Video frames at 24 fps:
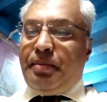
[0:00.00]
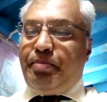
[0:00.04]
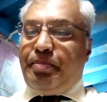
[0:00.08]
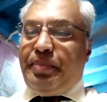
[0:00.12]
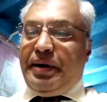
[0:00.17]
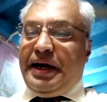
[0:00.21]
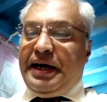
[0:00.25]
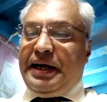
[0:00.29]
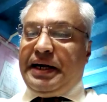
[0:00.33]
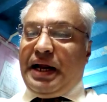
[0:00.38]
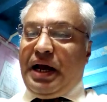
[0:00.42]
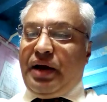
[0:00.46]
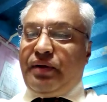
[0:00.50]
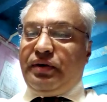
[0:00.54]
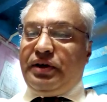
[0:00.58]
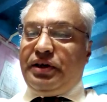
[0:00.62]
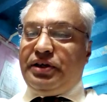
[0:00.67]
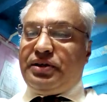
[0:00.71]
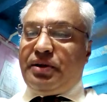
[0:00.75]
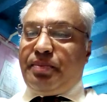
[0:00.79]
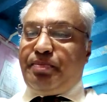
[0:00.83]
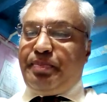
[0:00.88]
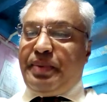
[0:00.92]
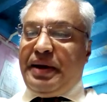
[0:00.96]
Pen drive
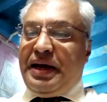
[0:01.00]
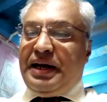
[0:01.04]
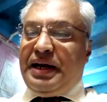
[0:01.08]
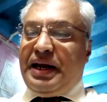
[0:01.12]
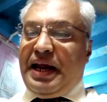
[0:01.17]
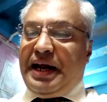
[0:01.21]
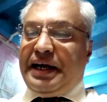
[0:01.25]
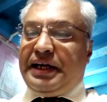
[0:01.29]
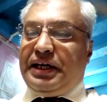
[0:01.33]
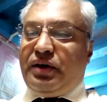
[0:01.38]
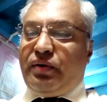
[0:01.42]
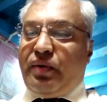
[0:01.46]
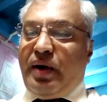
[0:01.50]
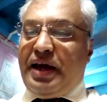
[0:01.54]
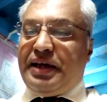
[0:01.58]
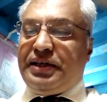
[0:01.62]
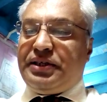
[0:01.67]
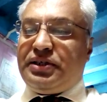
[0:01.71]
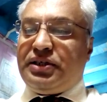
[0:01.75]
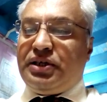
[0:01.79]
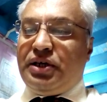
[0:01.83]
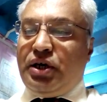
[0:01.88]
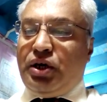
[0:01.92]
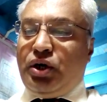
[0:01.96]
is a pen-like
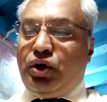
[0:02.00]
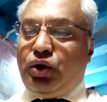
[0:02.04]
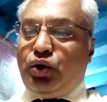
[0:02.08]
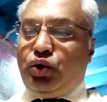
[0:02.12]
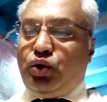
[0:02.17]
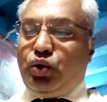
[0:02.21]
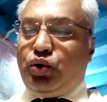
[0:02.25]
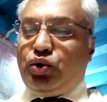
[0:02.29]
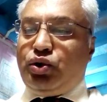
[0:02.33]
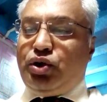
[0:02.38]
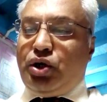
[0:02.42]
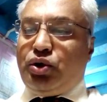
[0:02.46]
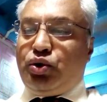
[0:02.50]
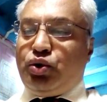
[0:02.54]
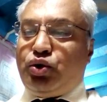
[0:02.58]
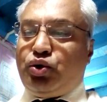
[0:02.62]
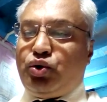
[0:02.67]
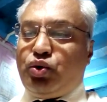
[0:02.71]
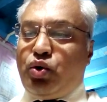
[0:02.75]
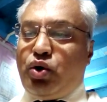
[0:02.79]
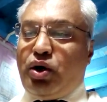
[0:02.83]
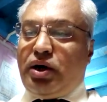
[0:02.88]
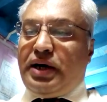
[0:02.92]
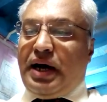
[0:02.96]
device used to
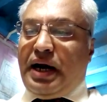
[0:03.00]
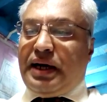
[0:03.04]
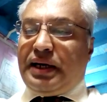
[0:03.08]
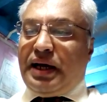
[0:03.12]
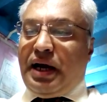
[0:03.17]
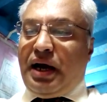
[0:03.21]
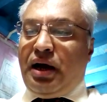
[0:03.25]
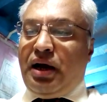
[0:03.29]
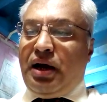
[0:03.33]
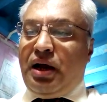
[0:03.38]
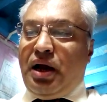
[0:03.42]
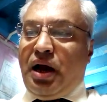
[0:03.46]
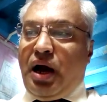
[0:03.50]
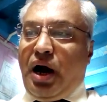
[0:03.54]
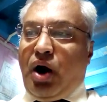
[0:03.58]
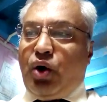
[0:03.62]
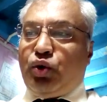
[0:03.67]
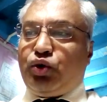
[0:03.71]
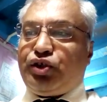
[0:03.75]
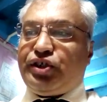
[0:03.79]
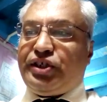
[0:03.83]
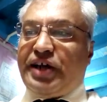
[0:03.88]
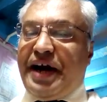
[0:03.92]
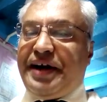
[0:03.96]
store data
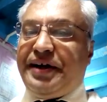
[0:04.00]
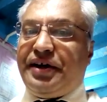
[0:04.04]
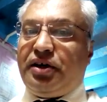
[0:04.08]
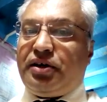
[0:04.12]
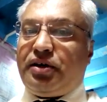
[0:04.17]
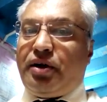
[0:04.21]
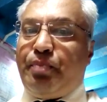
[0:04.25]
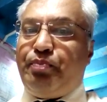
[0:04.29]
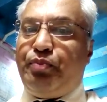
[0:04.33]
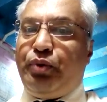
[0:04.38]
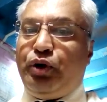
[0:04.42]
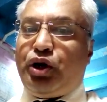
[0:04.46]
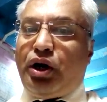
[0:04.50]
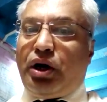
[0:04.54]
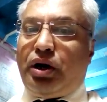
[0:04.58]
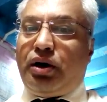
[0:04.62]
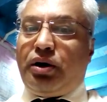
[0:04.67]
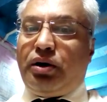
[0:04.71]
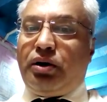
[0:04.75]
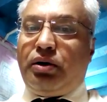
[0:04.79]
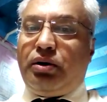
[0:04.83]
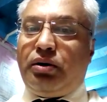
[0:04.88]
outside a computer.